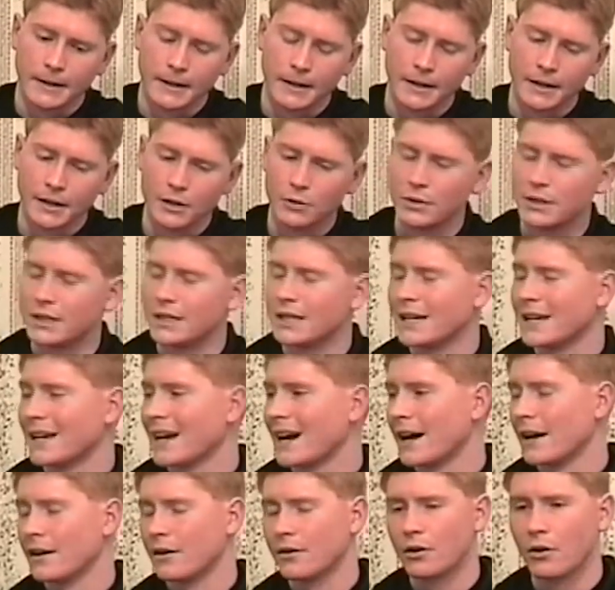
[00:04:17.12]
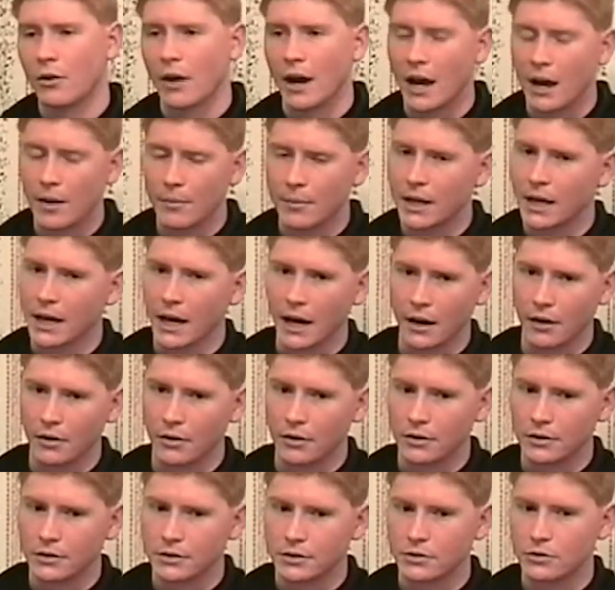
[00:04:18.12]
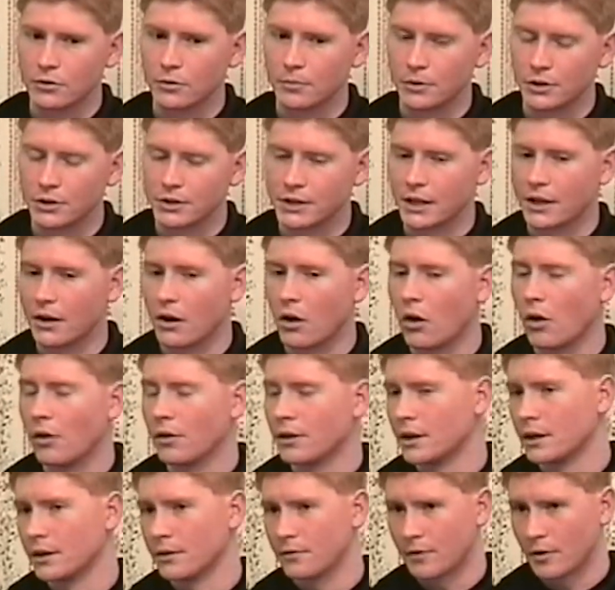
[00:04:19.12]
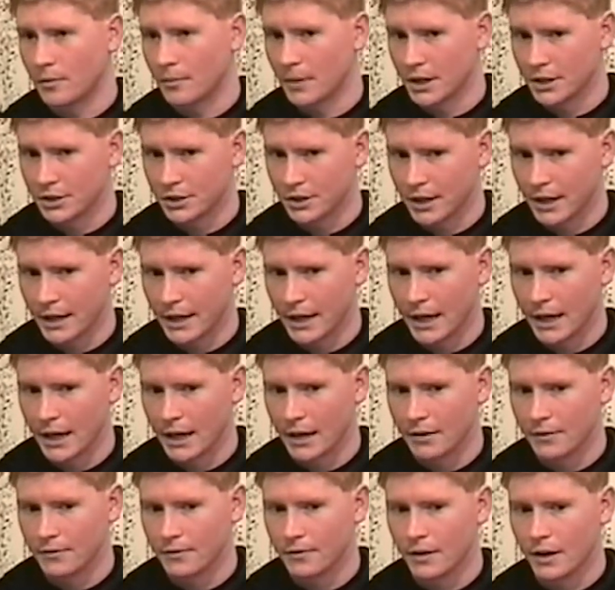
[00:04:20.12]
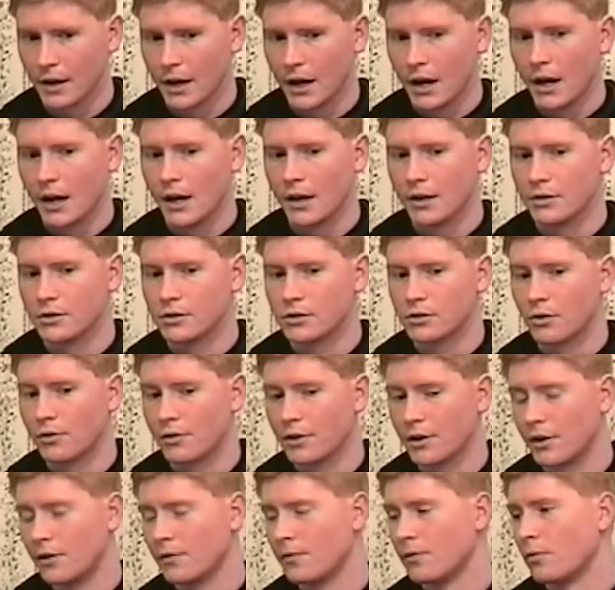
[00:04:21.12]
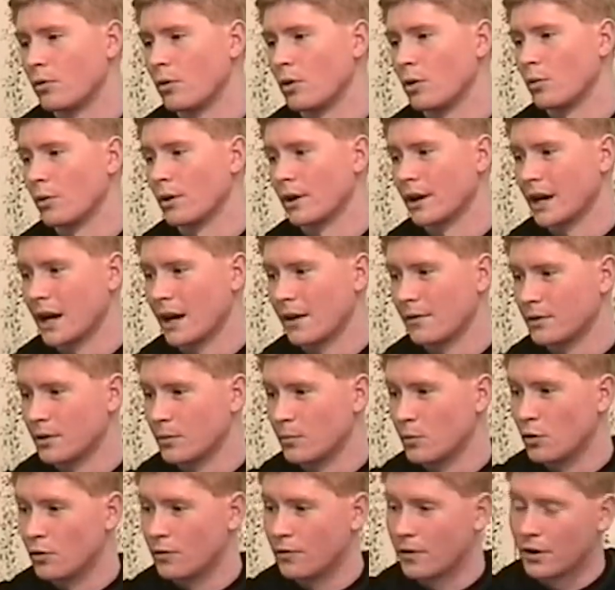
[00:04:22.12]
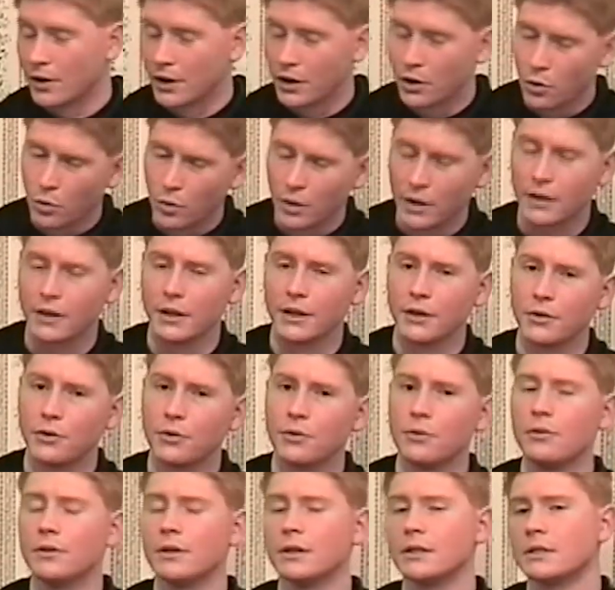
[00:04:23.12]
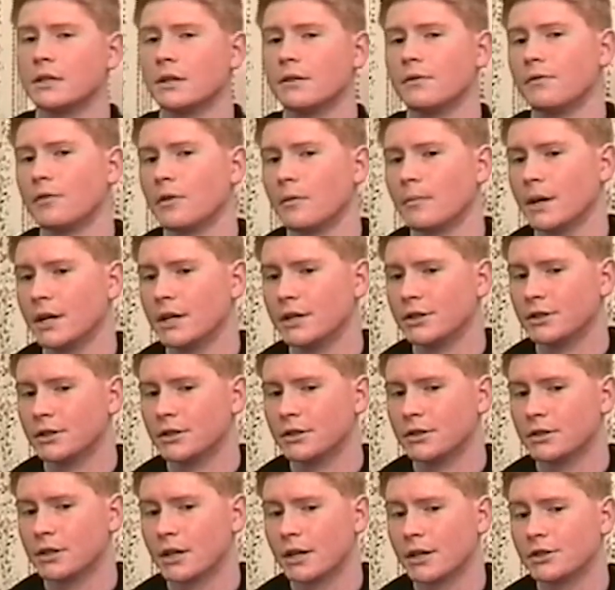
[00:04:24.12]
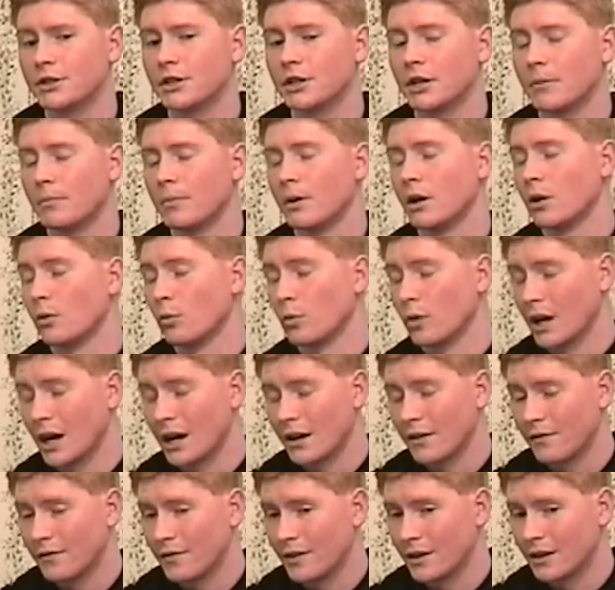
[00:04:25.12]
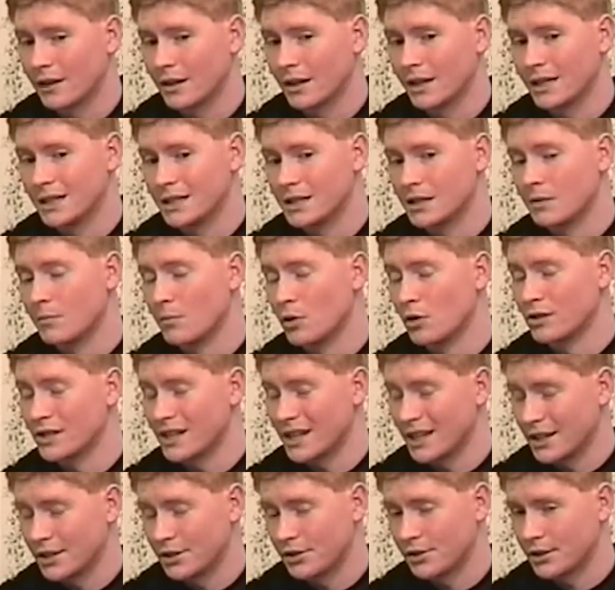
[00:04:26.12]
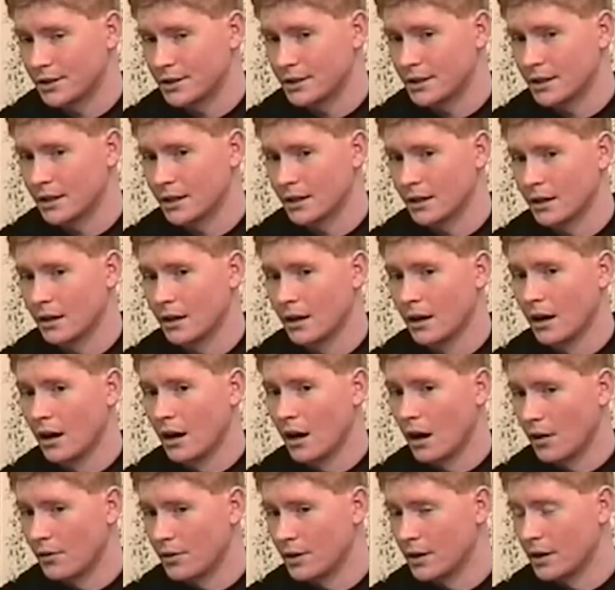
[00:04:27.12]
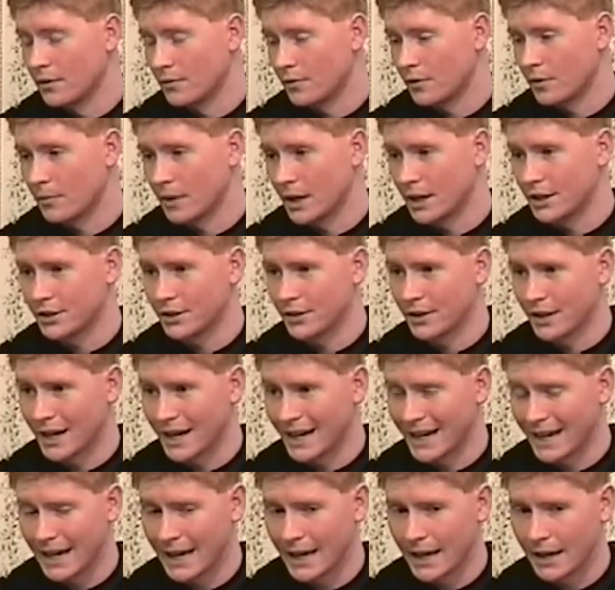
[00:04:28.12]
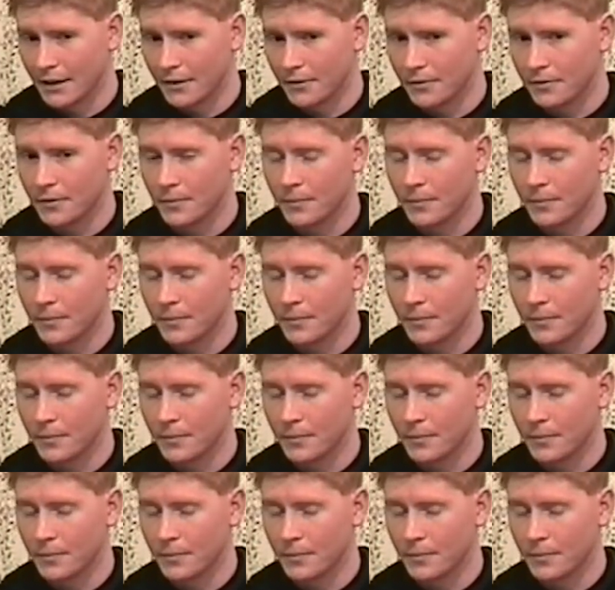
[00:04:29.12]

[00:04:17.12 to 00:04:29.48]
it would take I don't know how many hours to present all the information I have, and so therefore we're going to have to move very quickly through this information, touching upon what I feel is the most interesting of the information that I have.